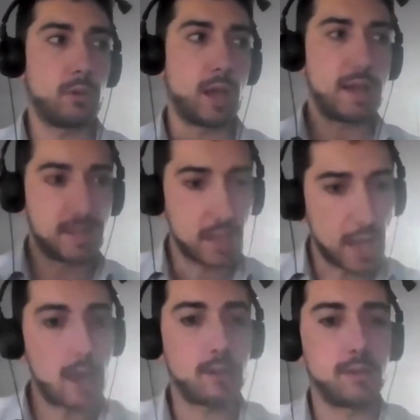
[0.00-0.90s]
at the
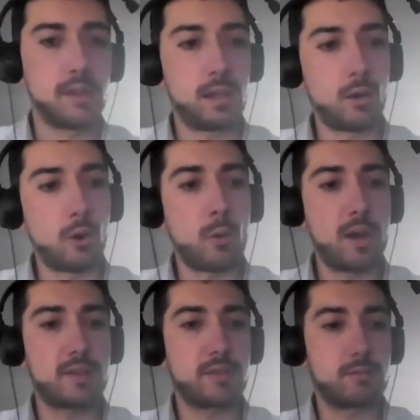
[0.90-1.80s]
end, they
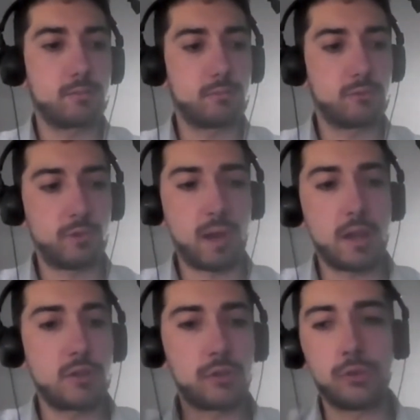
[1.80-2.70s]
always
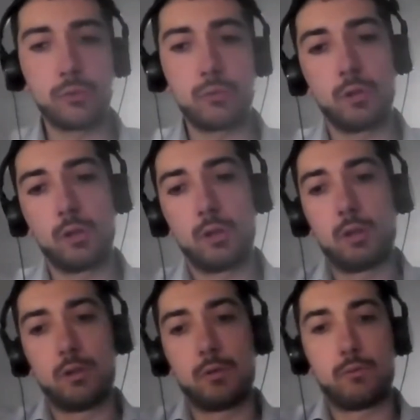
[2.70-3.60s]
trying to do
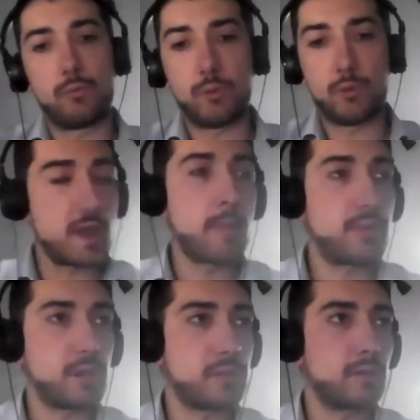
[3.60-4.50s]
the same
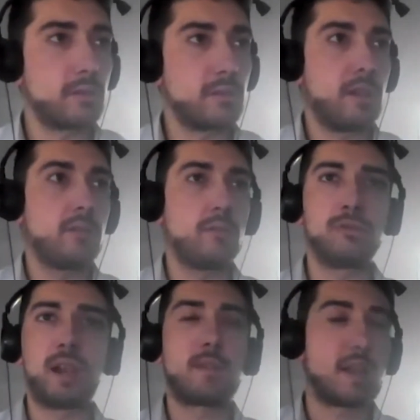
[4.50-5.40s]
things:
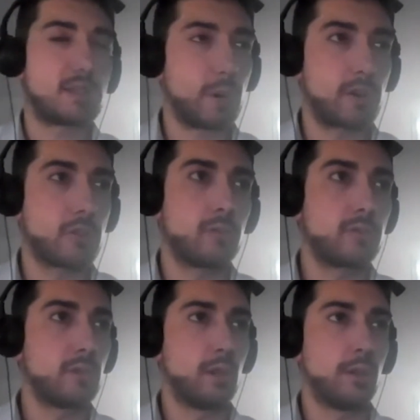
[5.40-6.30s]
data
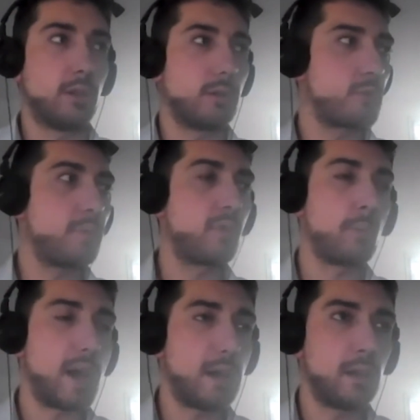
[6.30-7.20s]
extractions, crypto
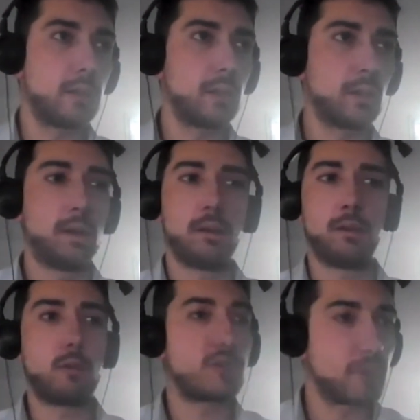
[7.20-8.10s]
mining,
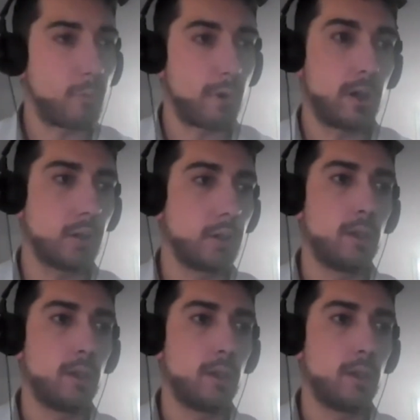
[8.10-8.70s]
ransomware.